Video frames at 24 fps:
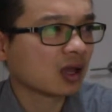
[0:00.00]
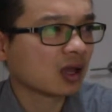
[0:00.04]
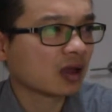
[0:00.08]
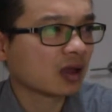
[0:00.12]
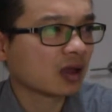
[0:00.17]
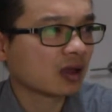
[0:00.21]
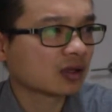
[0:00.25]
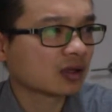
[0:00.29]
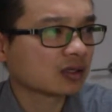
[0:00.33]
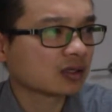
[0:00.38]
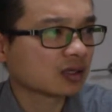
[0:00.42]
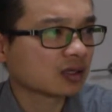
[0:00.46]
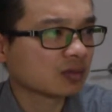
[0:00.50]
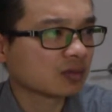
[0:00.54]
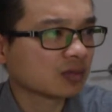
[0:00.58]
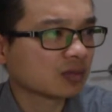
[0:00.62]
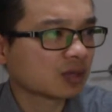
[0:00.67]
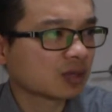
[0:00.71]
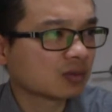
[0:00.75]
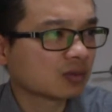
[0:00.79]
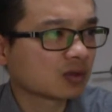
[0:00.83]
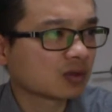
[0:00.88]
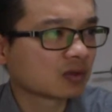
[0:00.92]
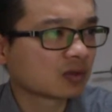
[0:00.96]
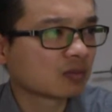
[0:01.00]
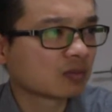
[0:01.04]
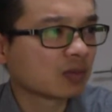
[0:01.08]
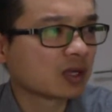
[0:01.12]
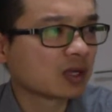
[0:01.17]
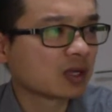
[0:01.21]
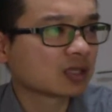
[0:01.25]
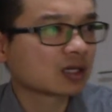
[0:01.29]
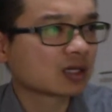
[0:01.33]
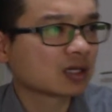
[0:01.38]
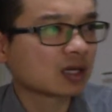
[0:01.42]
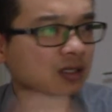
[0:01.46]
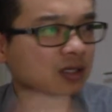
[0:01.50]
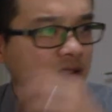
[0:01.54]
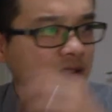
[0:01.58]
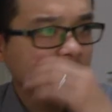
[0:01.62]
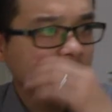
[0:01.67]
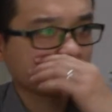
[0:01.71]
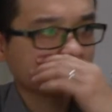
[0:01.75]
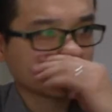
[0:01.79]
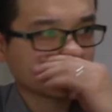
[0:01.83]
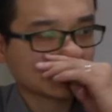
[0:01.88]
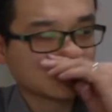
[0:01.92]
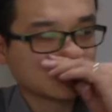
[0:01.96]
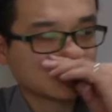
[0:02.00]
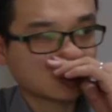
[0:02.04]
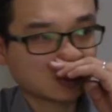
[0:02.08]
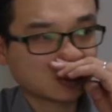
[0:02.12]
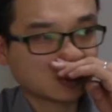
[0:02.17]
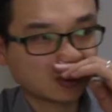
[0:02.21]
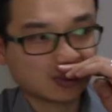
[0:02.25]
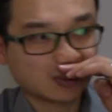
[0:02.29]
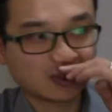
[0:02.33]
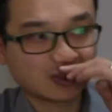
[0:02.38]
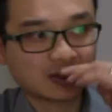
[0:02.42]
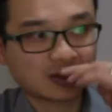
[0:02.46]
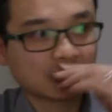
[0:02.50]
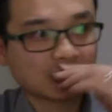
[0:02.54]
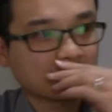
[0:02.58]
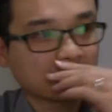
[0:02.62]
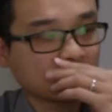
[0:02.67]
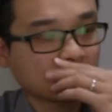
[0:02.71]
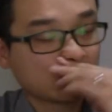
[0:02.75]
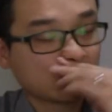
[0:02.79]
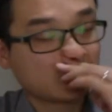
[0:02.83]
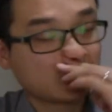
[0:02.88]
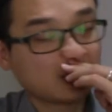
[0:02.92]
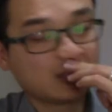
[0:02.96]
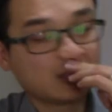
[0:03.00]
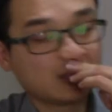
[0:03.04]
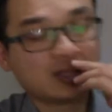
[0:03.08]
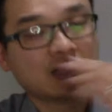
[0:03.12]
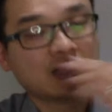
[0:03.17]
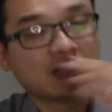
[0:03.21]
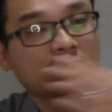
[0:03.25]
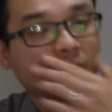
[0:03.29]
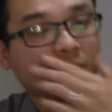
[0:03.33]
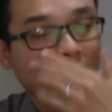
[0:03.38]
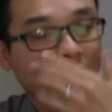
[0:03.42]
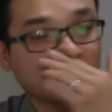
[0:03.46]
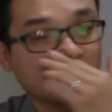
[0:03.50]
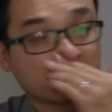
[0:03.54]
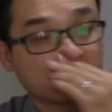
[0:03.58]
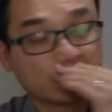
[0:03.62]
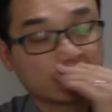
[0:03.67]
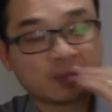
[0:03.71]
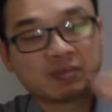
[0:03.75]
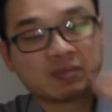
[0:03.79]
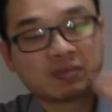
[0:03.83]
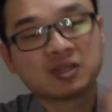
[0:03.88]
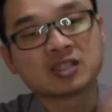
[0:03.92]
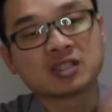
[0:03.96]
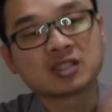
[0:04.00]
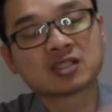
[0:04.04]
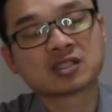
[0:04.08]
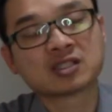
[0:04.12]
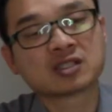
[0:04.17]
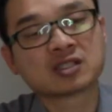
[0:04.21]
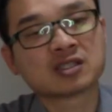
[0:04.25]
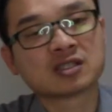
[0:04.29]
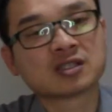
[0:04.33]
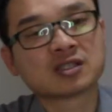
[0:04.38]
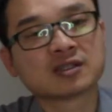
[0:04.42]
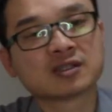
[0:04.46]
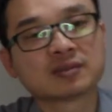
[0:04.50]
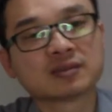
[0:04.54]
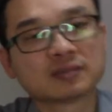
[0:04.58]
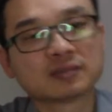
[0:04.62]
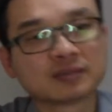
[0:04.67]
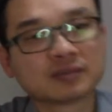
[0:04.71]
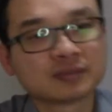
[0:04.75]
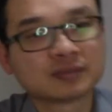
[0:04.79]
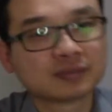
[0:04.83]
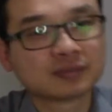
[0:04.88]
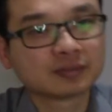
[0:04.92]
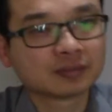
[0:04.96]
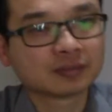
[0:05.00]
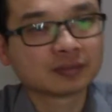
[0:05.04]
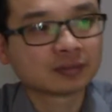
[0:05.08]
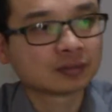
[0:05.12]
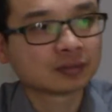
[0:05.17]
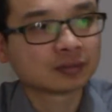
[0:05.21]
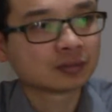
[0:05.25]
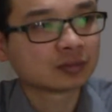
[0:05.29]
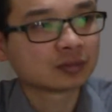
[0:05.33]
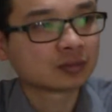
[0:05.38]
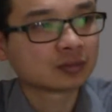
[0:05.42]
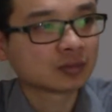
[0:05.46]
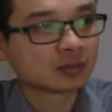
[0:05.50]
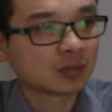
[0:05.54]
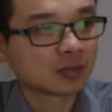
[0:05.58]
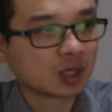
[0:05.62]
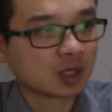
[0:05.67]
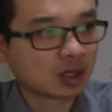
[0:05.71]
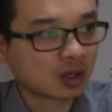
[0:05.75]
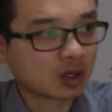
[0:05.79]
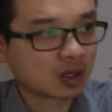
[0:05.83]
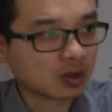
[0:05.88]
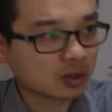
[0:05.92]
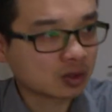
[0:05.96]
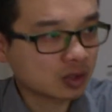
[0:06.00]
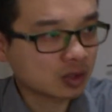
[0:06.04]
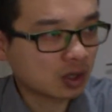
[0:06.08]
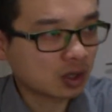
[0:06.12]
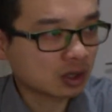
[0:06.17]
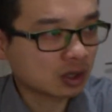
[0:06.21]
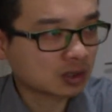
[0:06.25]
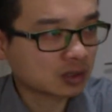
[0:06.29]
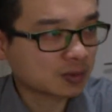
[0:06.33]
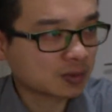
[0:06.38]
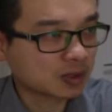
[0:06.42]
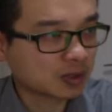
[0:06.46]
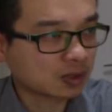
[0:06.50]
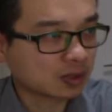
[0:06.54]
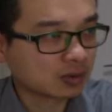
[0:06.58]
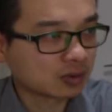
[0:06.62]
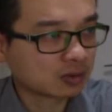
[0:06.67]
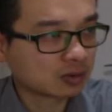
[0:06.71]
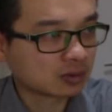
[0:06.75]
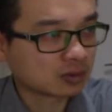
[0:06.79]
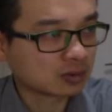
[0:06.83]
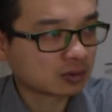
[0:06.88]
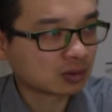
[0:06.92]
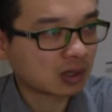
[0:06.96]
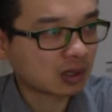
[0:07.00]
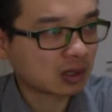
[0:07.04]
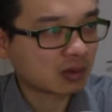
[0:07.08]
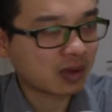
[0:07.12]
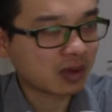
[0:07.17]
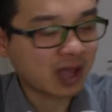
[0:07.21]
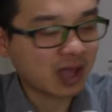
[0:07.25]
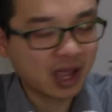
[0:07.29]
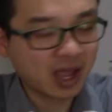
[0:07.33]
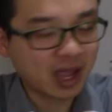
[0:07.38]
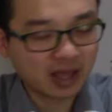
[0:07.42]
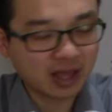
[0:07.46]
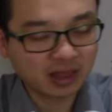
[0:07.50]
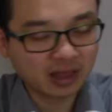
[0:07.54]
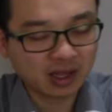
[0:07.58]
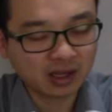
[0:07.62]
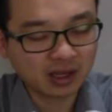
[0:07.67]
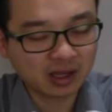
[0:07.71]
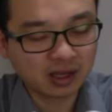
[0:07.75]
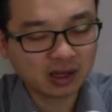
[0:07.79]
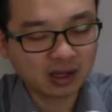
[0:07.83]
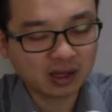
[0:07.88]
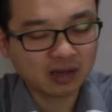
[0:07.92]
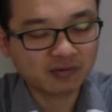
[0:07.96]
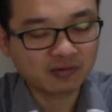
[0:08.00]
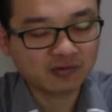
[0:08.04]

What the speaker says: symptoms of meningitis, you need to go to emergency. Go to the hospital, right, with headache and